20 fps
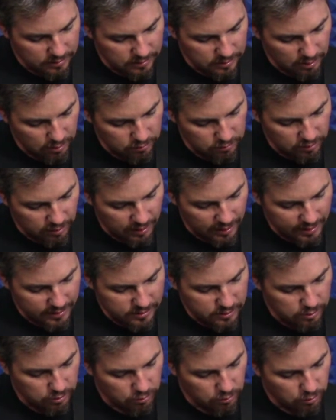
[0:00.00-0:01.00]
those
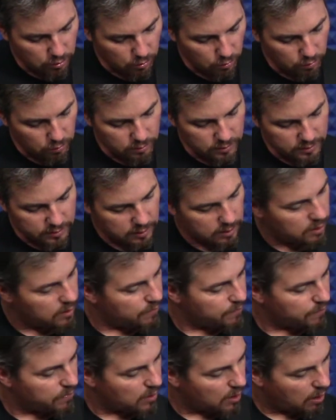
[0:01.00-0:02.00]
last 2 chords
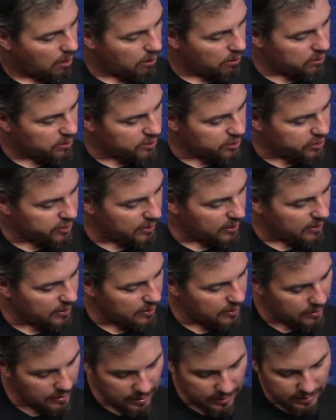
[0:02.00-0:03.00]
are
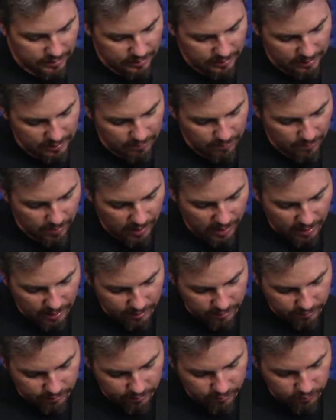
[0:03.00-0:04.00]
G and D
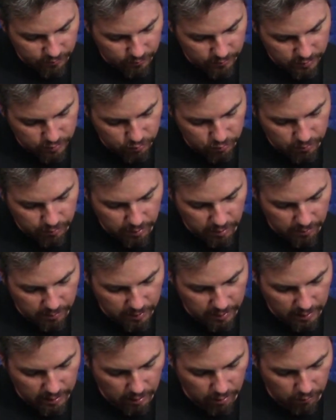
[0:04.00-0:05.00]
minor, which would put
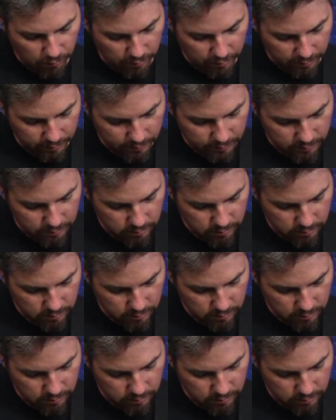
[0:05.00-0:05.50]
me going,